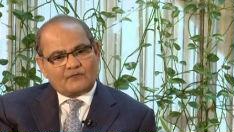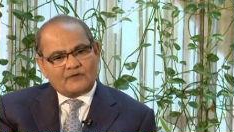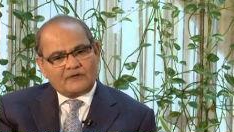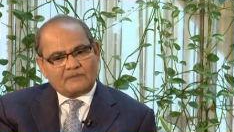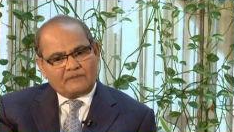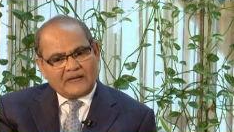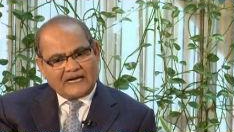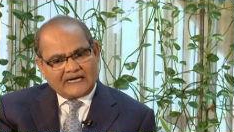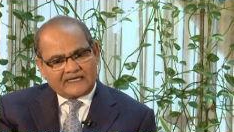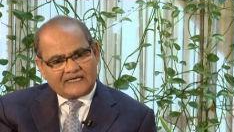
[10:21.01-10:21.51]
we
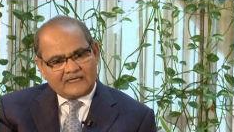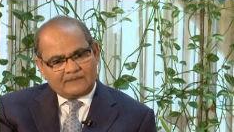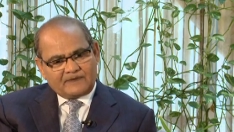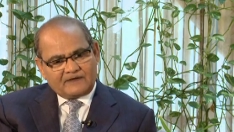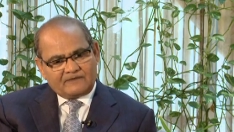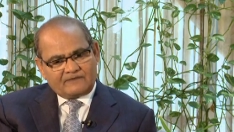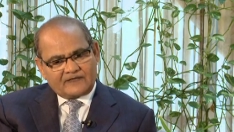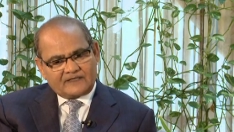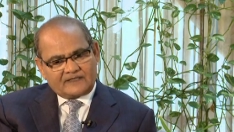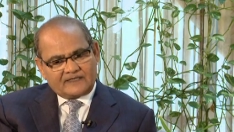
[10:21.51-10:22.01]
packed up
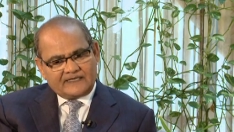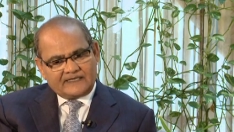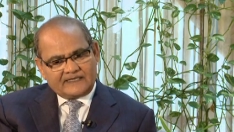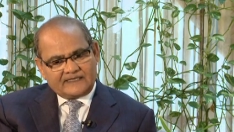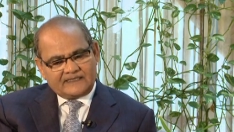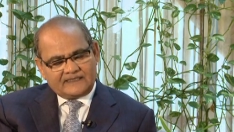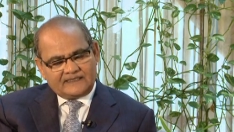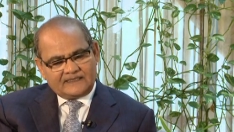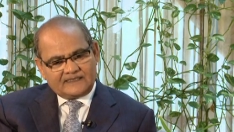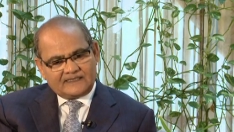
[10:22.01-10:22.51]

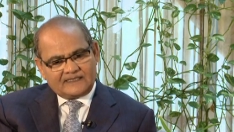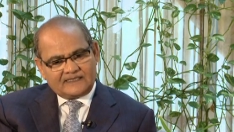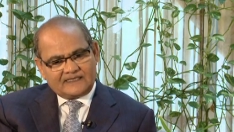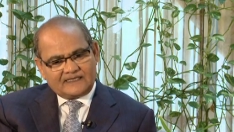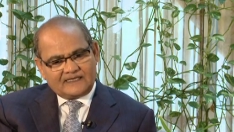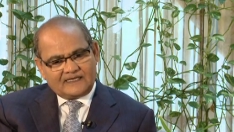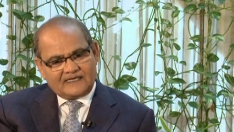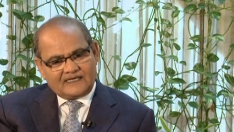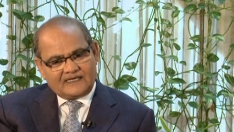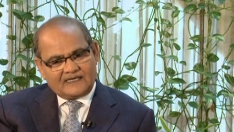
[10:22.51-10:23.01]
everything,
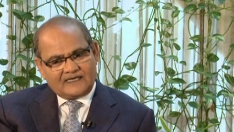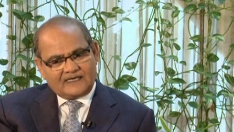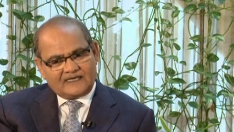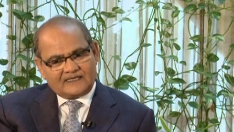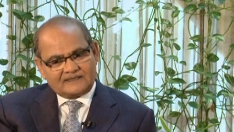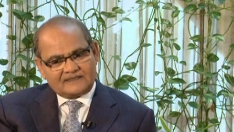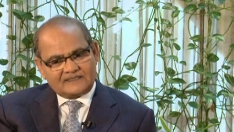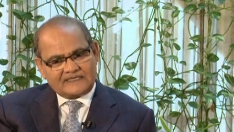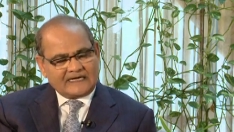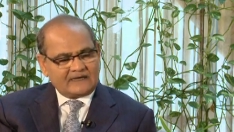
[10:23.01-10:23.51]

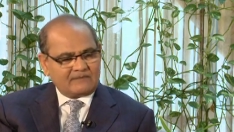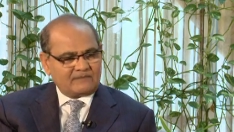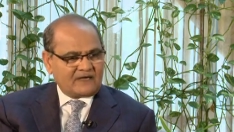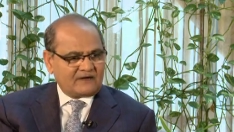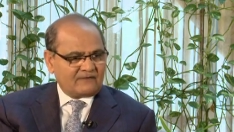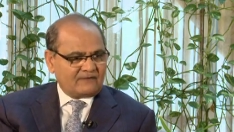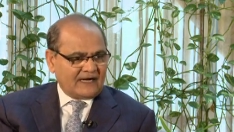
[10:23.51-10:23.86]
uh, sent my